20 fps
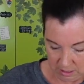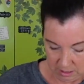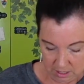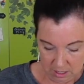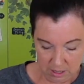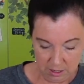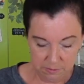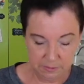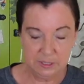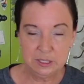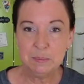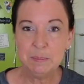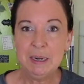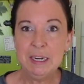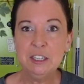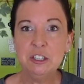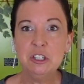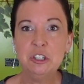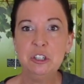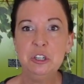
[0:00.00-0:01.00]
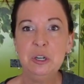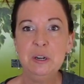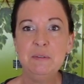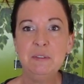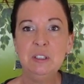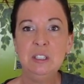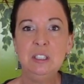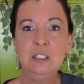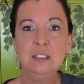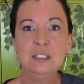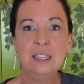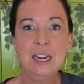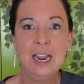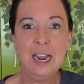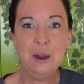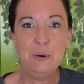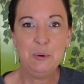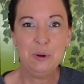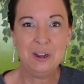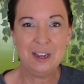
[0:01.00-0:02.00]
Always make sure you have a little
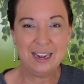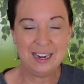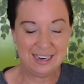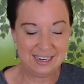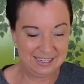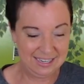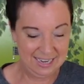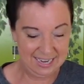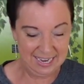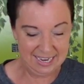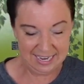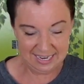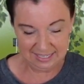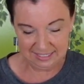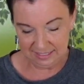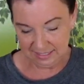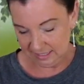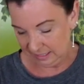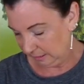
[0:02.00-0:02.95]
towel on hand